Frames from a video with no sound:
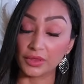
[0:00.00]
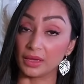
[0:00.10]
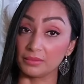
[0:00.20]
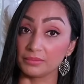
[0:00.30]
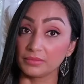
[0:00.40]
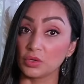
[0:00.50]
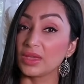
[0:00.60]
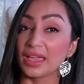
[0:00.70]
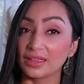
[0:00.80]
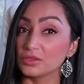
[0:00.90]
them. You
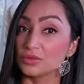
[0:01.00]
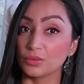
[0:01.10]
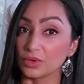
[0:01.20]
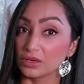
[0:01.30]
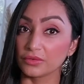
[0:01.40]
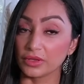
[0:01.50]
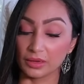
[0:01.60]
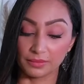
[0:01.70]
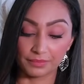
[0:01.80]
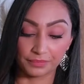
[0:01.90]
can't do the work for
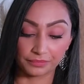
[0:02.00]
them.